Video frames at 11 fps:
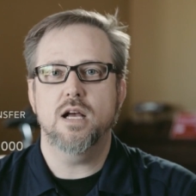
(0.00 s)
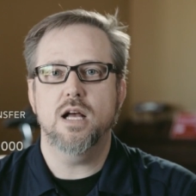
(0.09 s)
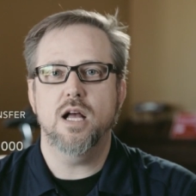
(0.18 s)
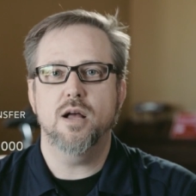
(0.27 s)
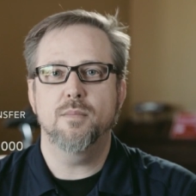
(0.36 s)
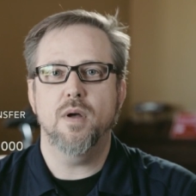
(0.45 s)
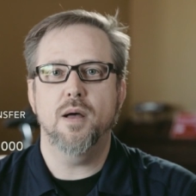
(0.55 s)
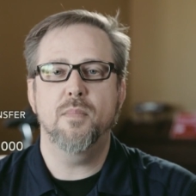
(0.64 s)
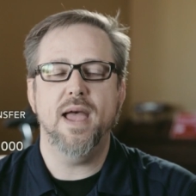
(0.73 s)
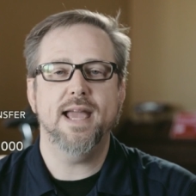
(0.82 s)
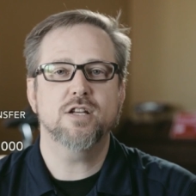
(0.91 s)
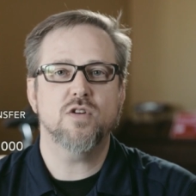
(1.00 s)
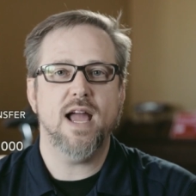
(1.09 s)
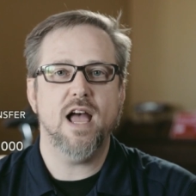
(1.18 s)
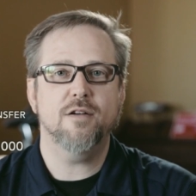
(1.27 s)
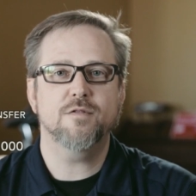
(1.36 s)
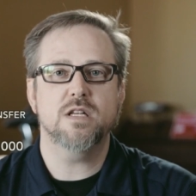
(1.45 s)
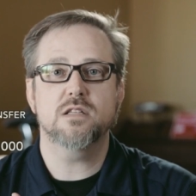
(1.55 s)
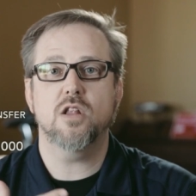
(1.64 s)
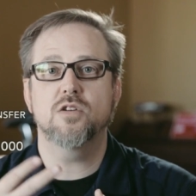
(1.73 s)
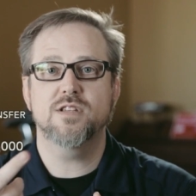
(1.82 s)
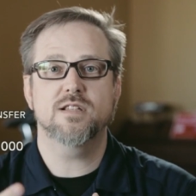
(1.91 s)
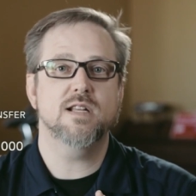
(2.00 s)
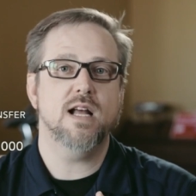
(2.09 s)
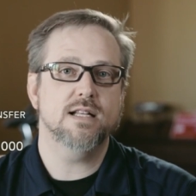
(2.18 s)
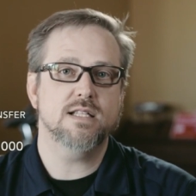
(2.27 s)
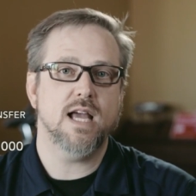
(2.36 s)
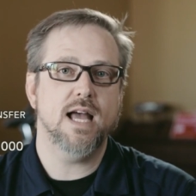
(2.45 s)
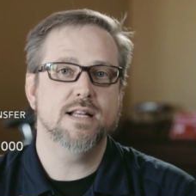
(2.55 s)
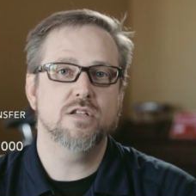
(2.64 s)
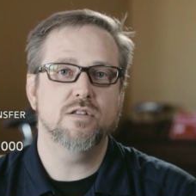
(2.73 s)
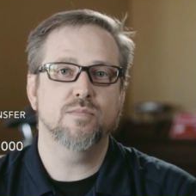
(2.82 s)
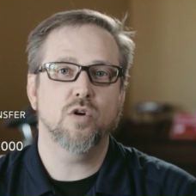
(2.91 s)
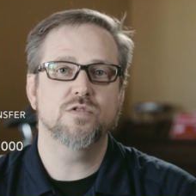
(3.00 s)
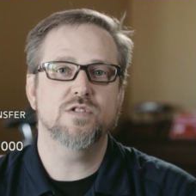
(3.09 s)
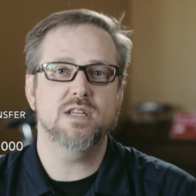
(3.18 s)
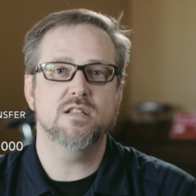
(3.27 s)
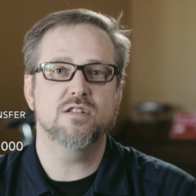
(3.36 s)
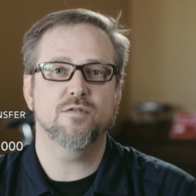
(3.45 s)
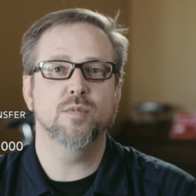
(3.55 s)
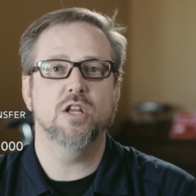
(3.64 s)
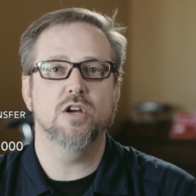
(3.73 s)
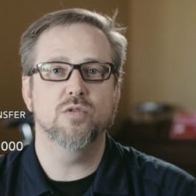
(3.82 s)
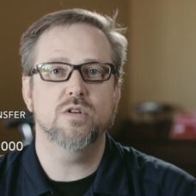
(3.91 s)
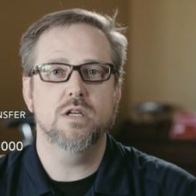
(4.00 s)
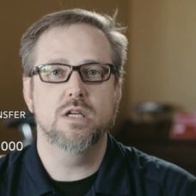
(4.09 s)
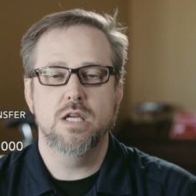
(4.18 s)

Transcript: a bank draft, as long as it's not tied to the proceeds from a loan,